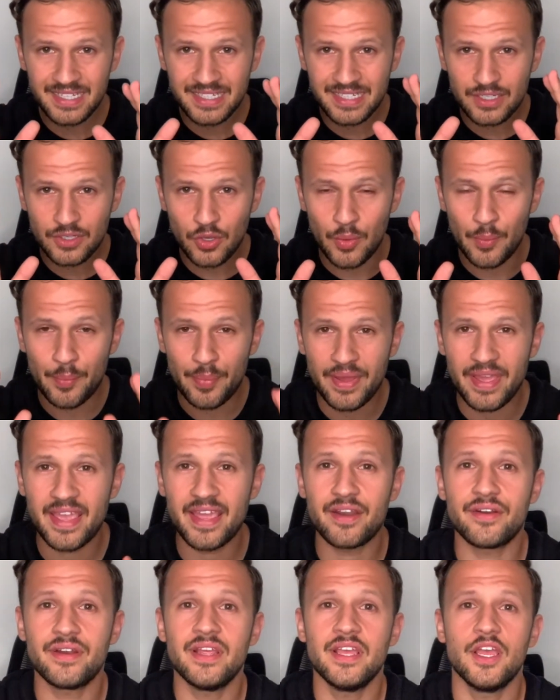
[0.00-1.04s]

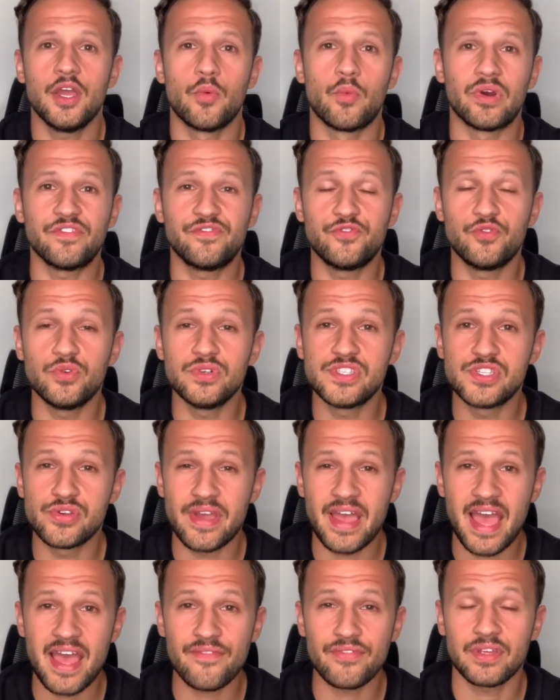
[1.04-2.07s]
compare what foods you
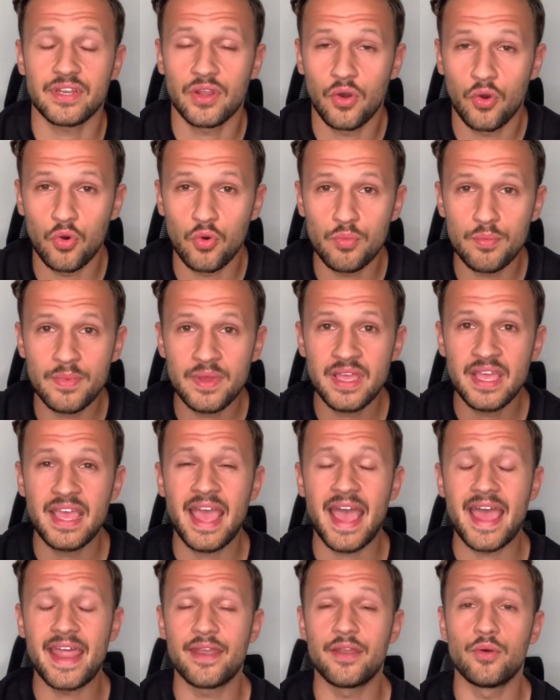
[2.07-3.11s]
have at home
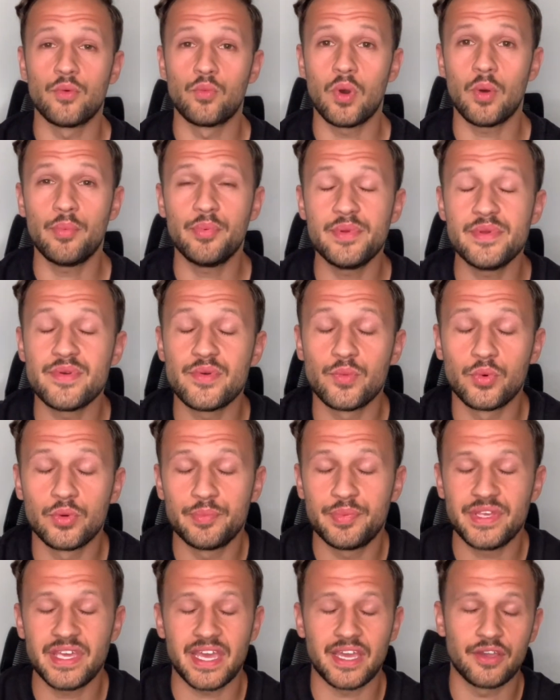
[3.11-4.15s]
and what would
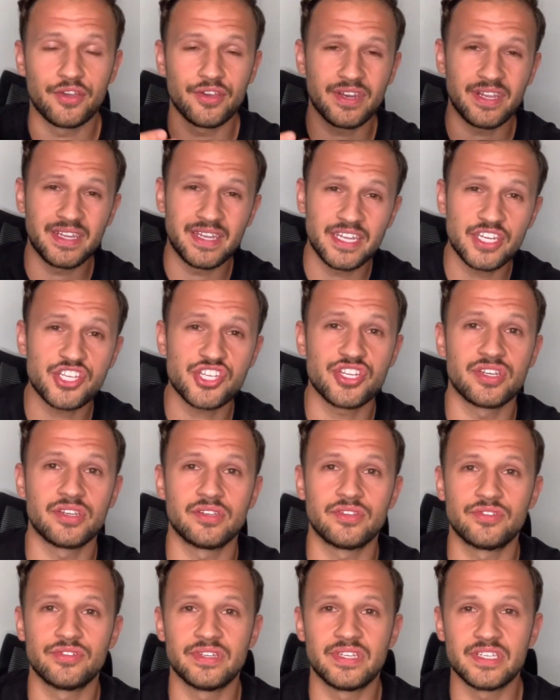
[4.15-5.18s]
be a good addition
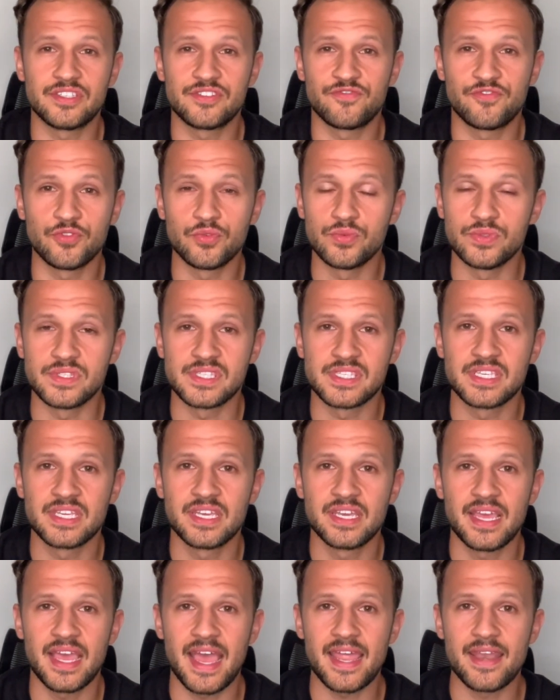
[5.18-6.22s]
to these foods,
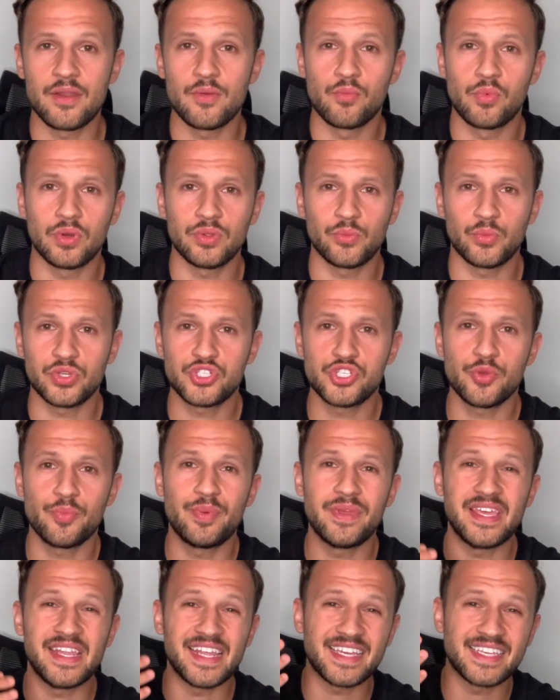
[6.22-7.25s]
and what should
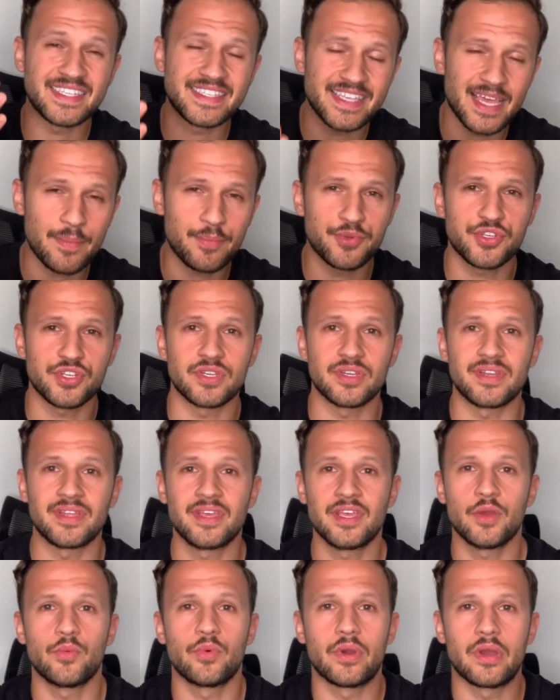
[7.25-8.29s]
be an exception,
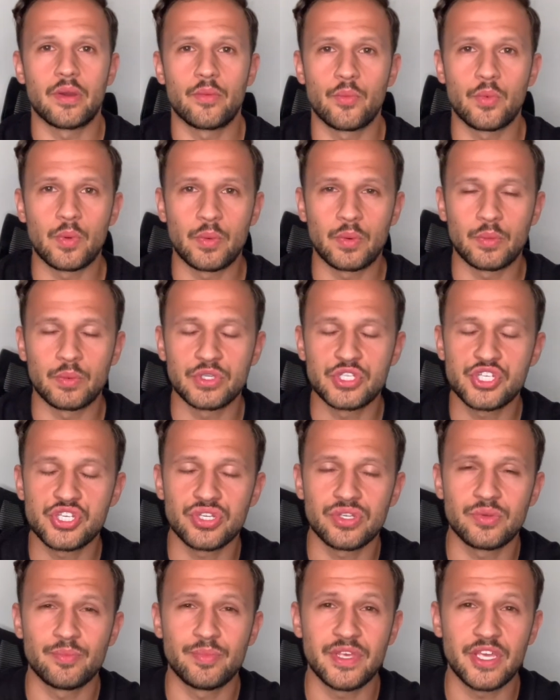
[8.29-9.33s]
what
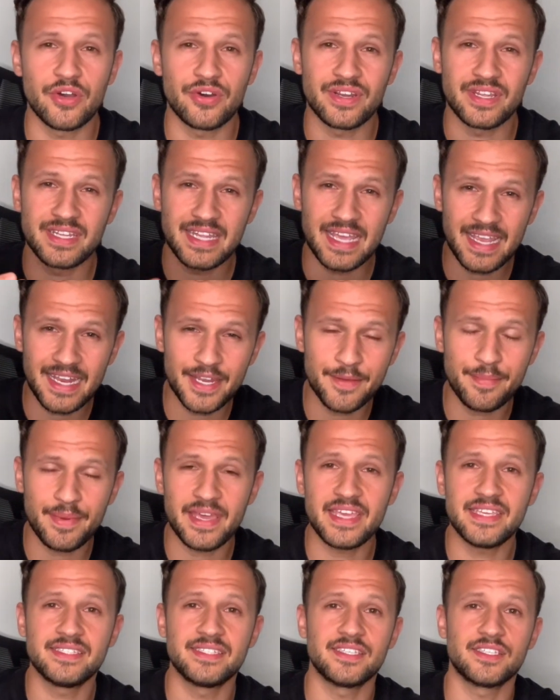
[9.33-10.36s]
should be on a daily
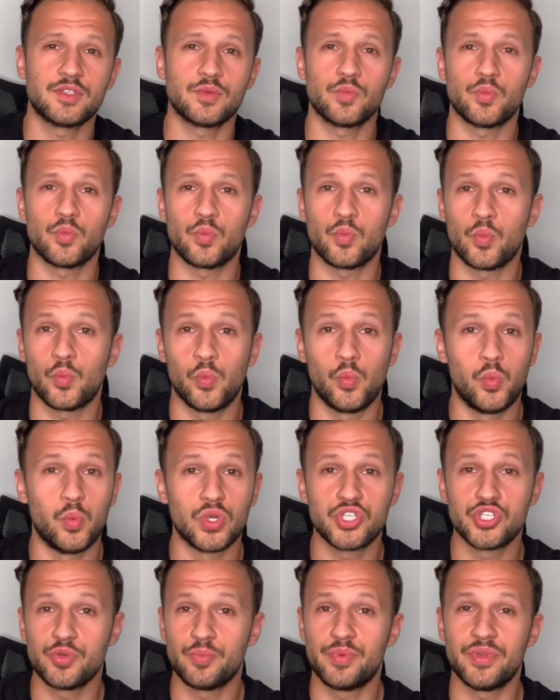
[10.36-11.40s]
basis,
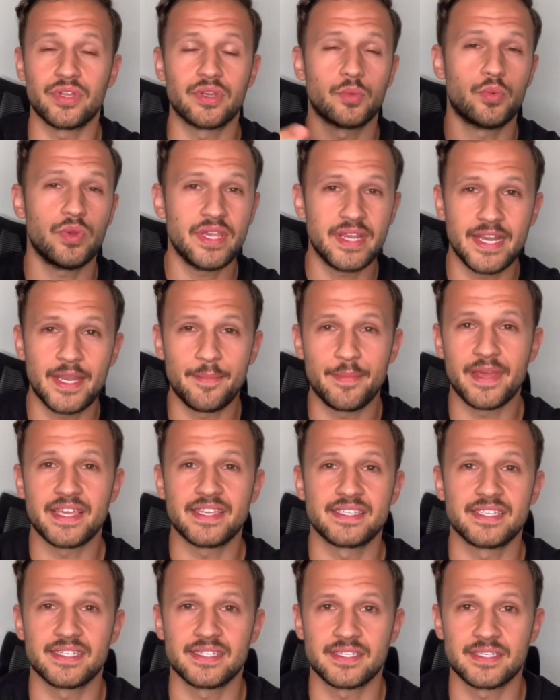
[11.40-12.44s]
what should be on a weekly
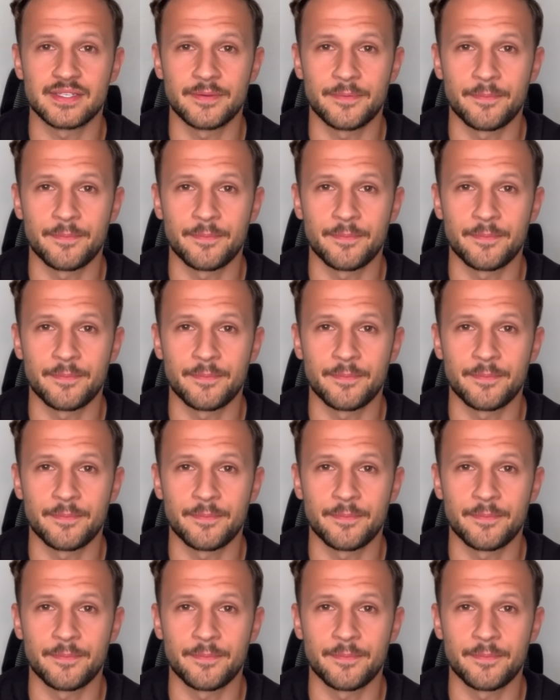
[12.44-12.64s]
basis.